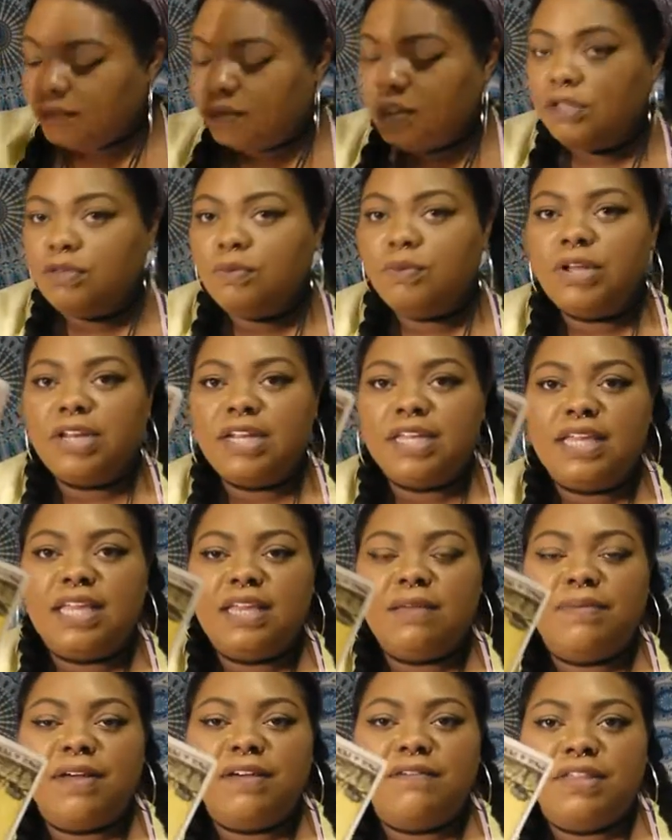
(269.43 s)
you want to
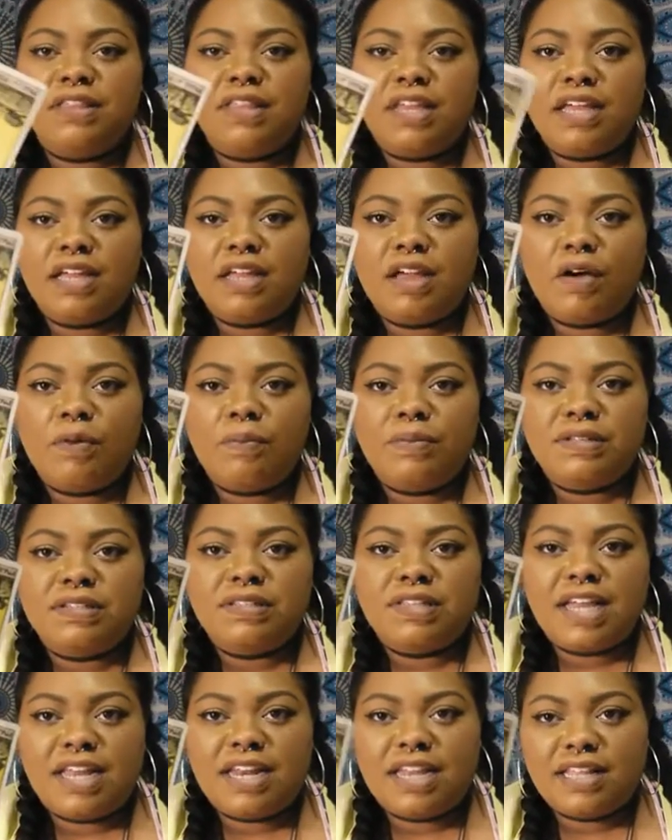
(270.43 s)
keep everything
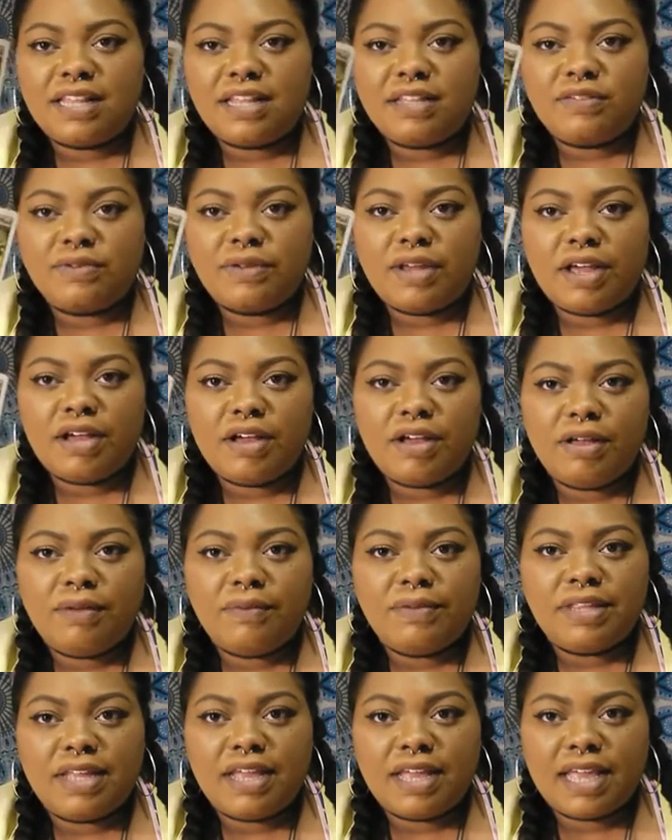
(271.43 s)
copacetic. That's what I
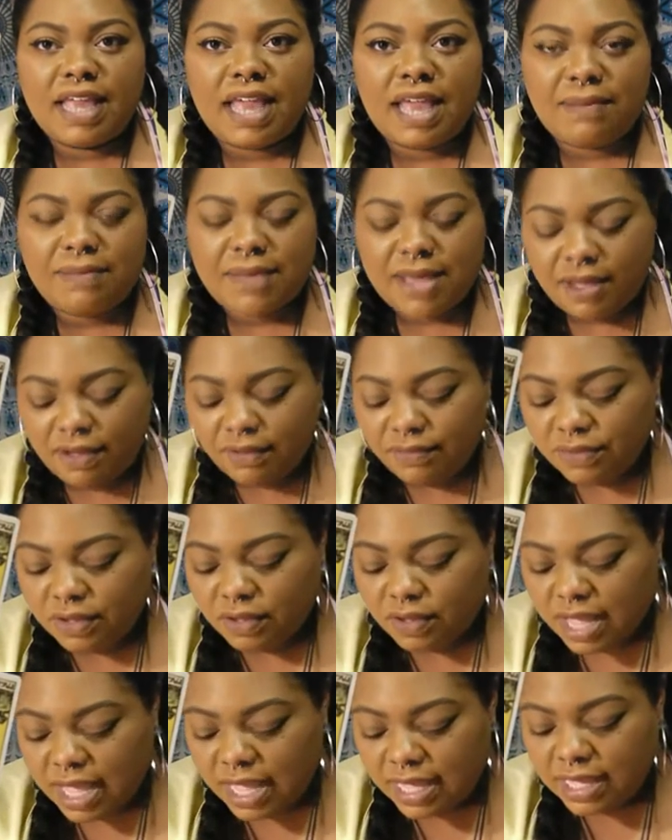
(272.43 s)
heard when that came out.
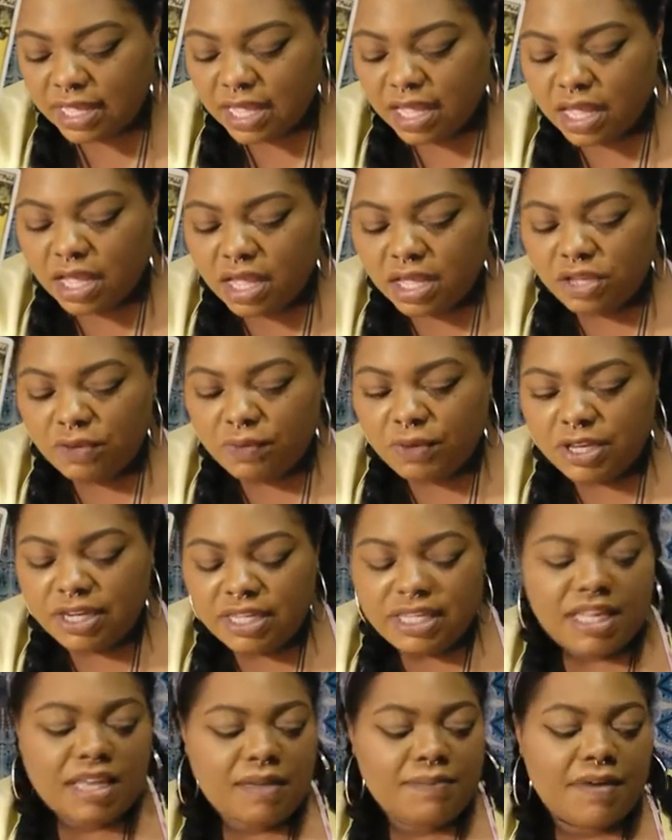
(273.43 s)
Okay. You want
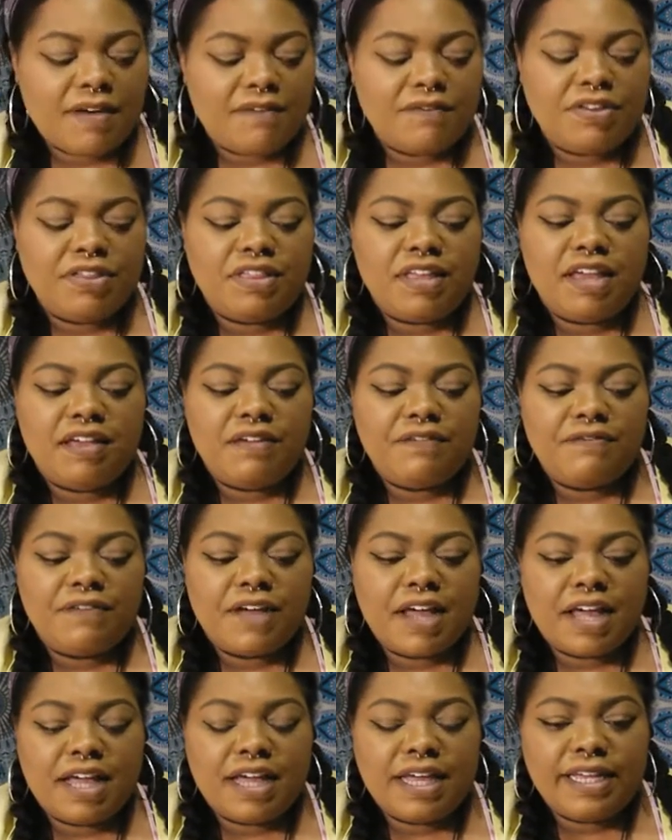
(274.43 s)
to keep everything
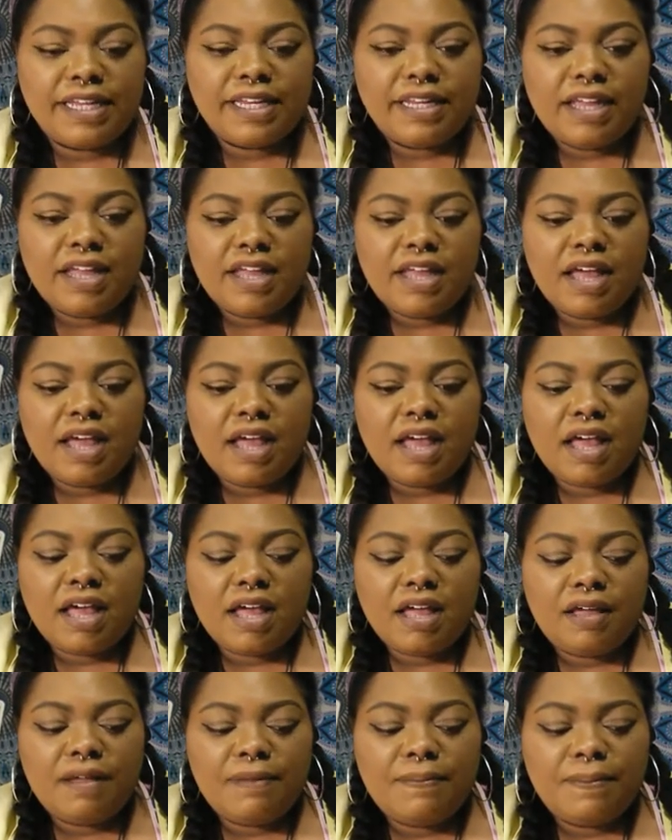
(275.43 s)
fine.
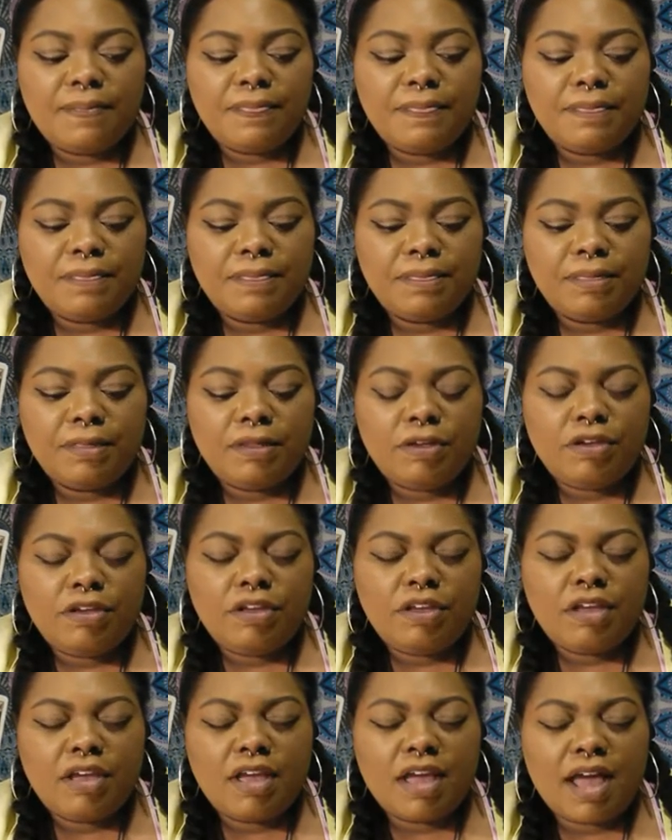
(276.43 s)
Um,
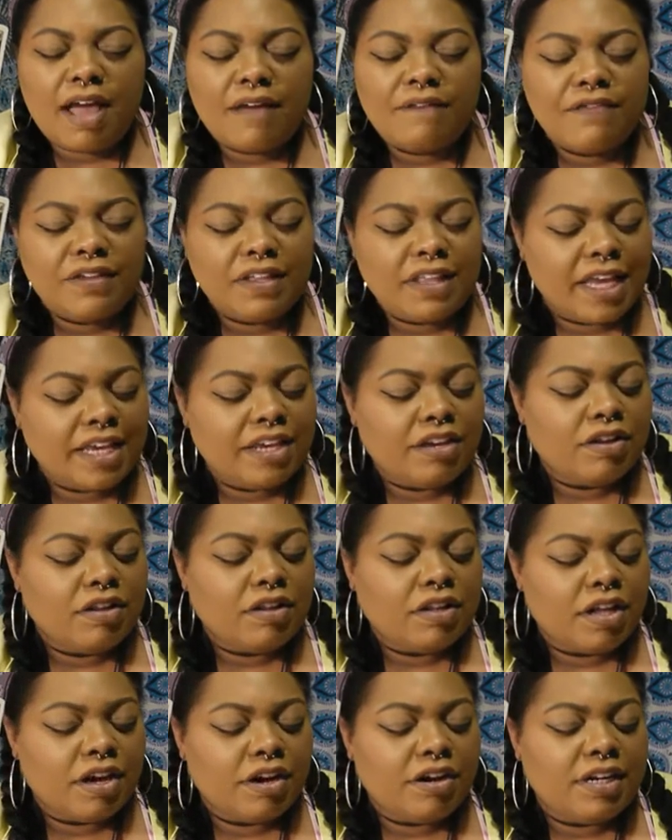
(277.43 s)
I feel like
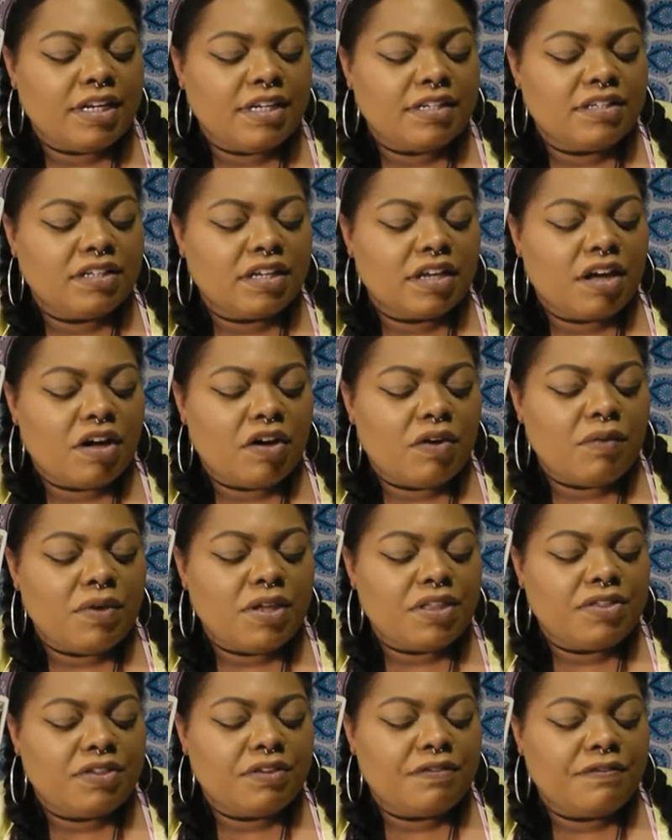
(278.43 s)
you're learning to go
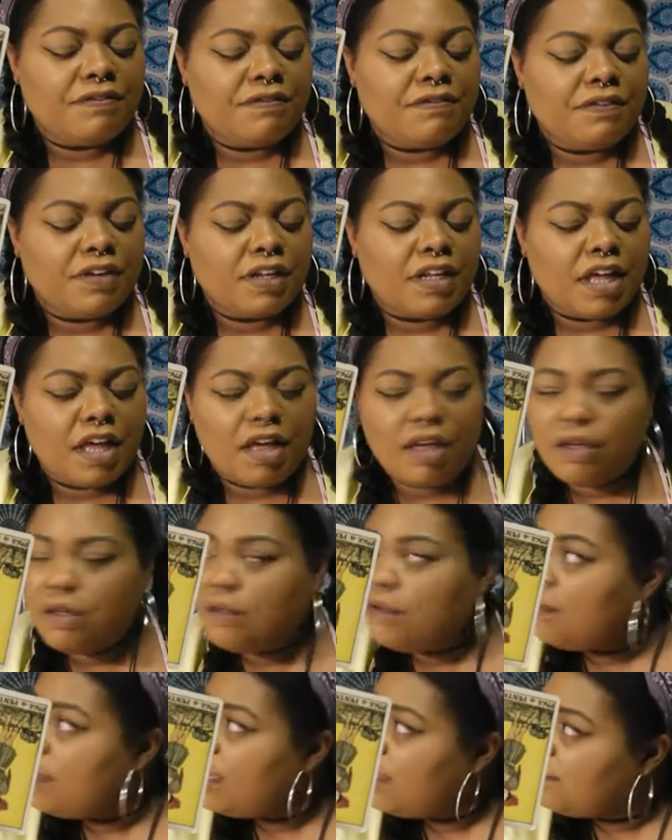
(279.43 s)
with the
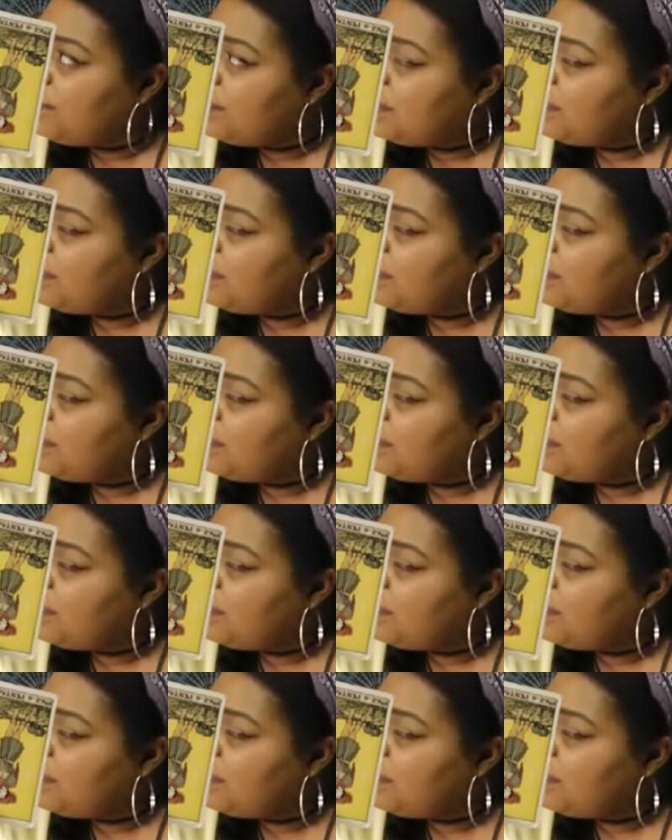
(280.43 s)
flow of the